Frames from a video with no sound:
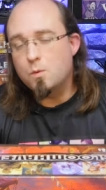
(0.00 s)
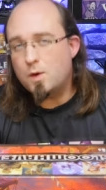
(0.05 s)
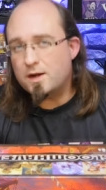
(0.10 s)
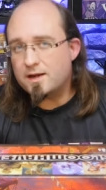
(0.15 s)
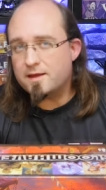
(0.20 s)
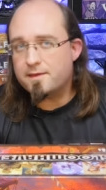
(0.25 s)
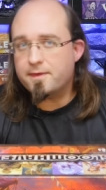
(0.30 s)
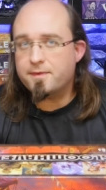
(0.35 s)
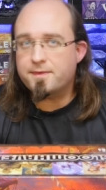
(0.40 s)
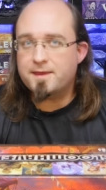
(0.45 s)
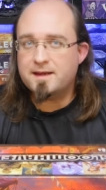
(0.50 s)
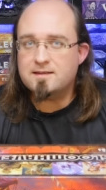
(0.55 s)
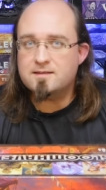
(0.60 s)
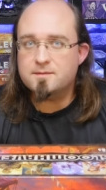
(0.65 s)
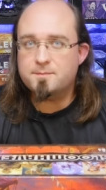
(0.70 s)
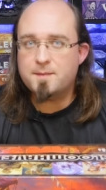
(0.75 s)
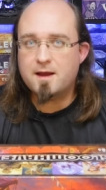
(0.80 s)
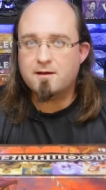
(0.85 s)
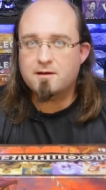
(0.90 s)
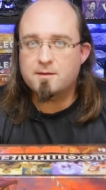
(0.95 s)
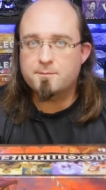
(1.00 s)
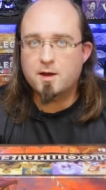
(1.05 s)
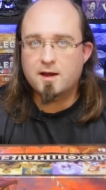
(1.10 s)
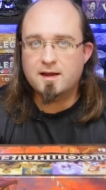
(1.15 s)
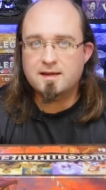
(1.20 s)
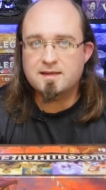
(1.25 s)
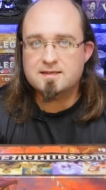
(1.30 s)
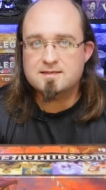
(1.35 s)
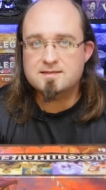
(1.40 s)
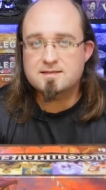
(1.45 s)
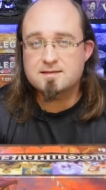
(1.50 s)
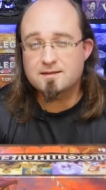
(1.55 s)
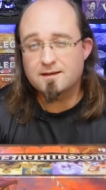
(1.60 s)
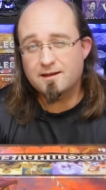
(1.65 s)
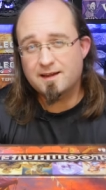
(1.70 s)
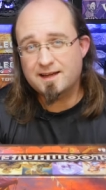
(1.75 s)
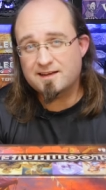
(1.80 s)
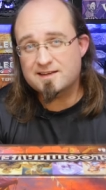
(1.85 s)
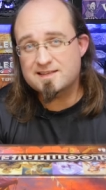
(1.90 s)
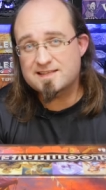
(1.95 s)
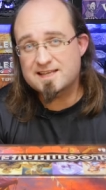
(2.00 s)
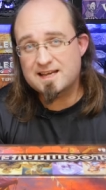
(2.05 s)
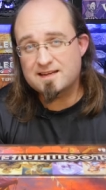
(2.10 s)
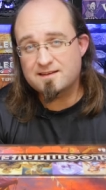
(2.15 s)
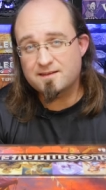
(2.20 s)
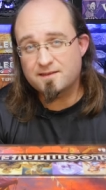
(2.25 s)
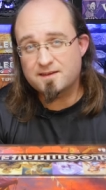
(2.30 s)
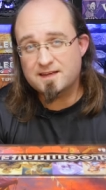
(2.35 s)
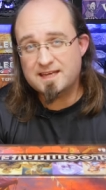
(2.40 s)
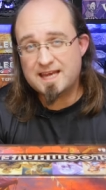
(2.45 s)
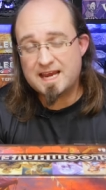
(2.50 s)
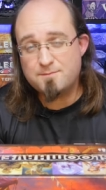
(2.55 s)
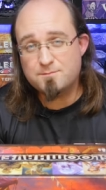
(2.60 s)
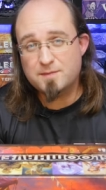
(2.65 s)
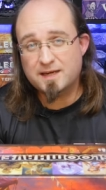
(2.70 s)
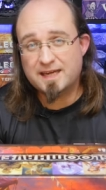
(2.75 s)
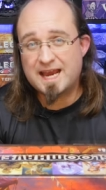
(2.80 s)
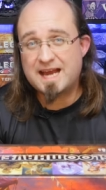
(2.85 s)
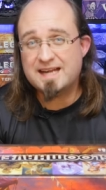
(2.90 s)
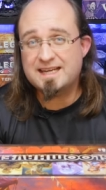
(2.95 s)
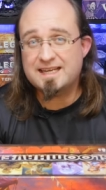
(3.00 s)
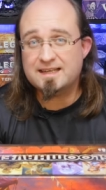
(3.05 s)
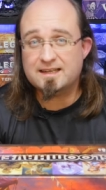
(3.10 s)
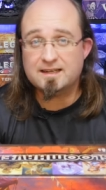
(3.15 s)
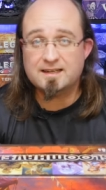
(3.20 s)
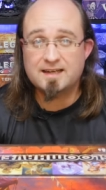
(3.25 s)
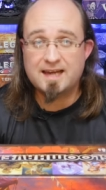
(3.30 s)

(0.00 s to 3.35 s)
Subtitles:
One other thing to bear in mind is that, like I said, the game mechanic